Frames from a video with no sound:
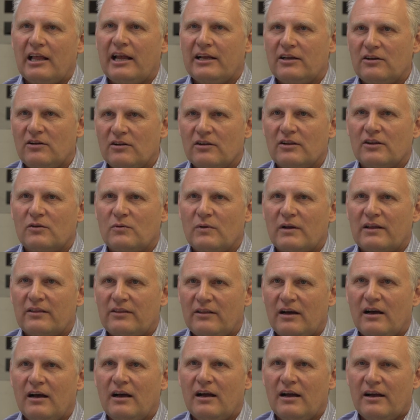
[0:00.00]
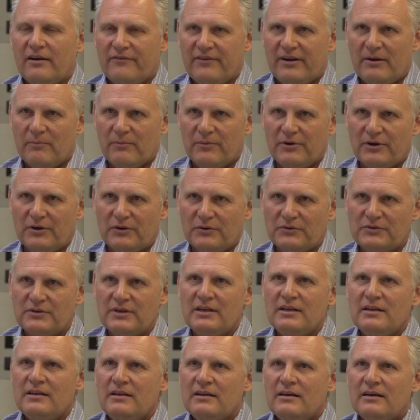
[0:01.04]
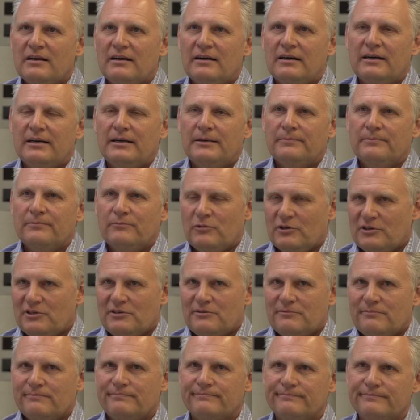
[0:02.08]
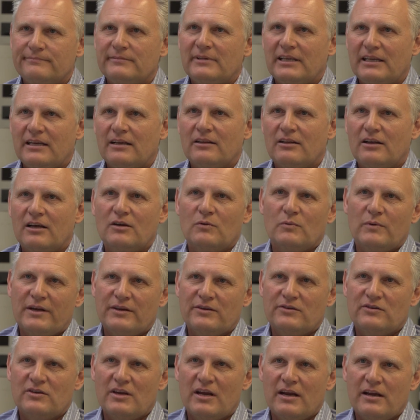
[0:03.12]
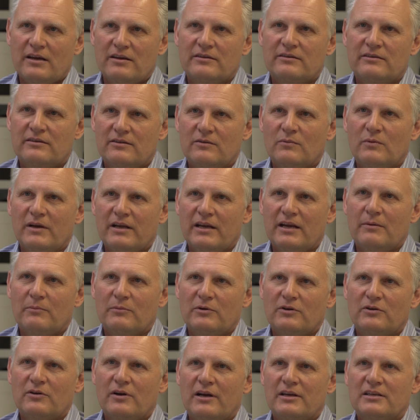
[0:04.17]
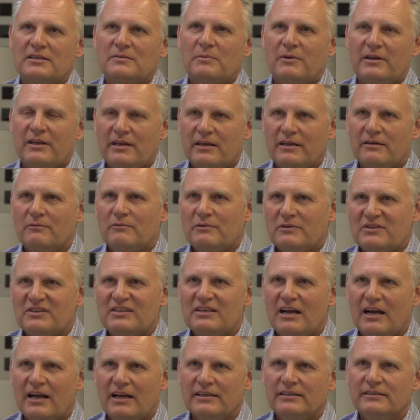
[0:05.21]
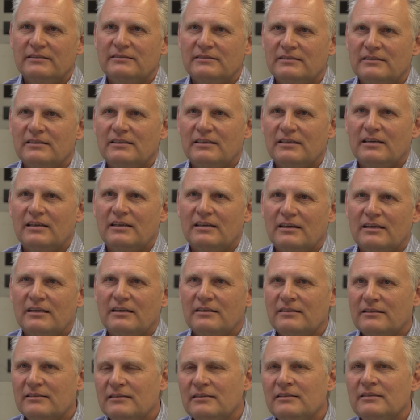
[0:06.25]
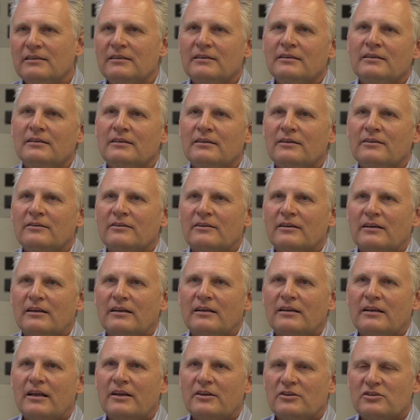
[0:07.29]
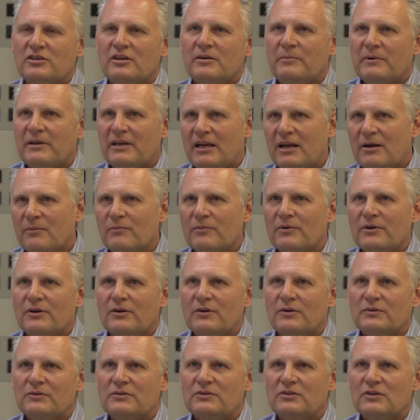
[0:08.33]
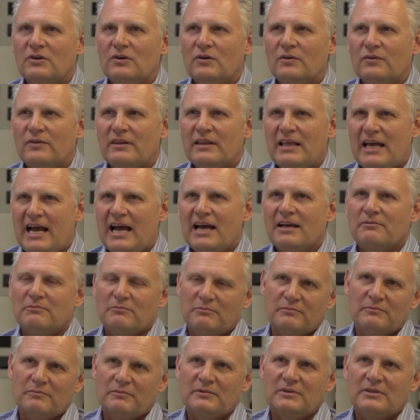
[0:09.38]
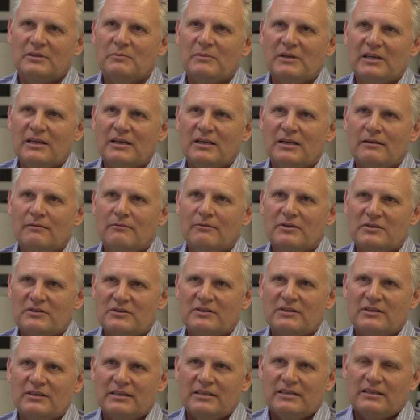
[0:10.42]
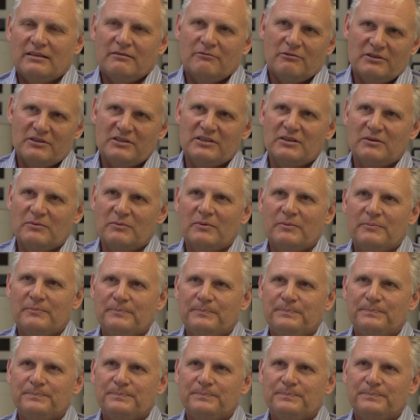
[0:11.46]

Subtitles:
glycol, the quick thaw of embryos, which in a lot of ways changed the way embryo transplanting was done and shipping embryos. So that, to me, was the